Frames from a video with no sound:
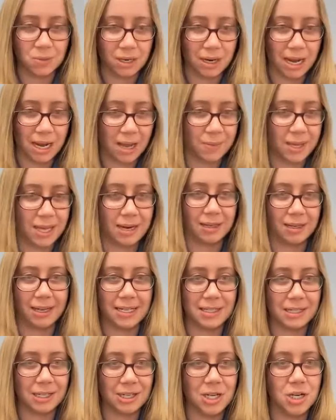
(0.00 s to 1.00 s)
We're not
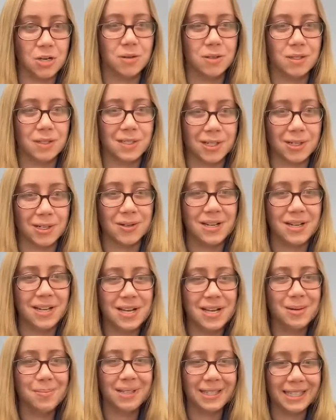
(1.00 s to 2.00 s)
penalizing you. So
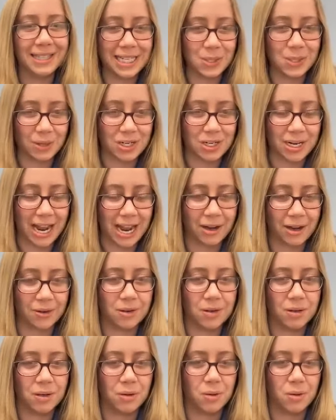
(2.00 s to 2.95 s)
please reach out.